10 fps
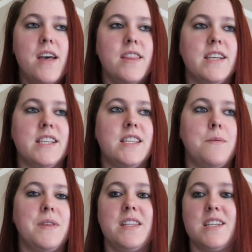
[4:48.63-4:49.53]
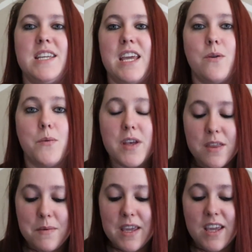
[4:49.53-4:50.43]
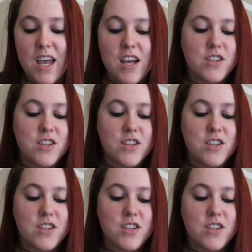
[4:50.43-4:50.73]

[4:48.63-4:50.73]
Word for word: This is something to take with me